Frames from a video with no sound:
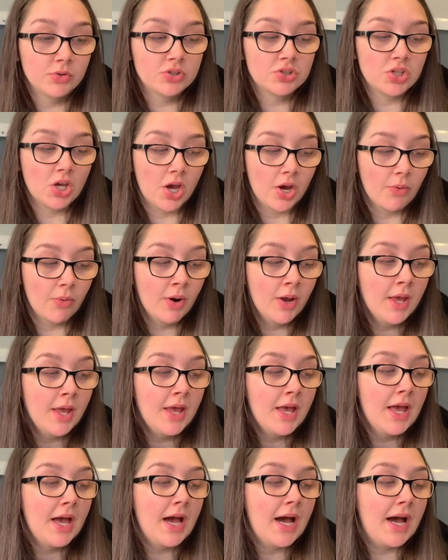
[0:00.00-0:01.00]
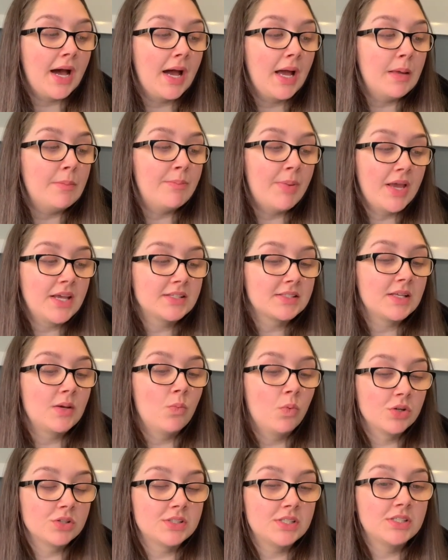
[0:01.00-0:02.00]
So I basically
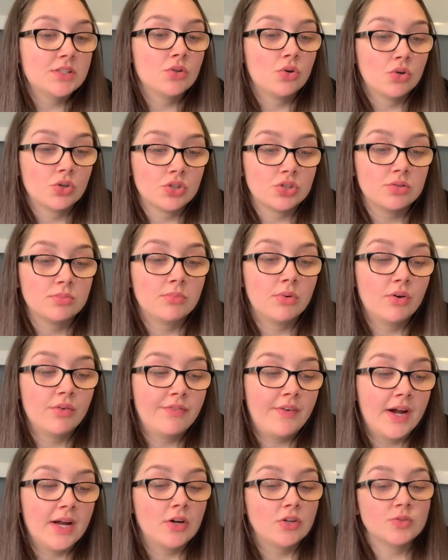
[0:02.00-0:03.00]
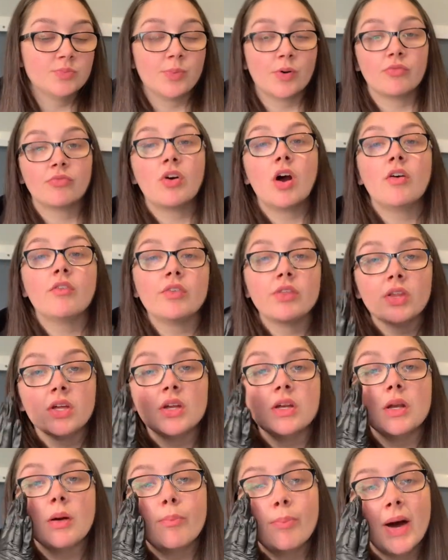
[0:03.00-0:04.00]
wanted to order some more files, but rather
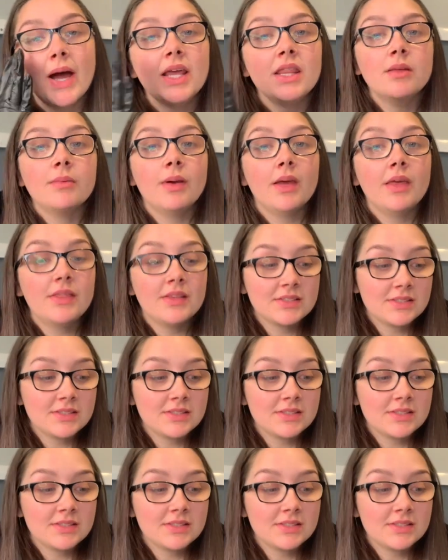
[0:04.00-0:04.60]
than buying them in the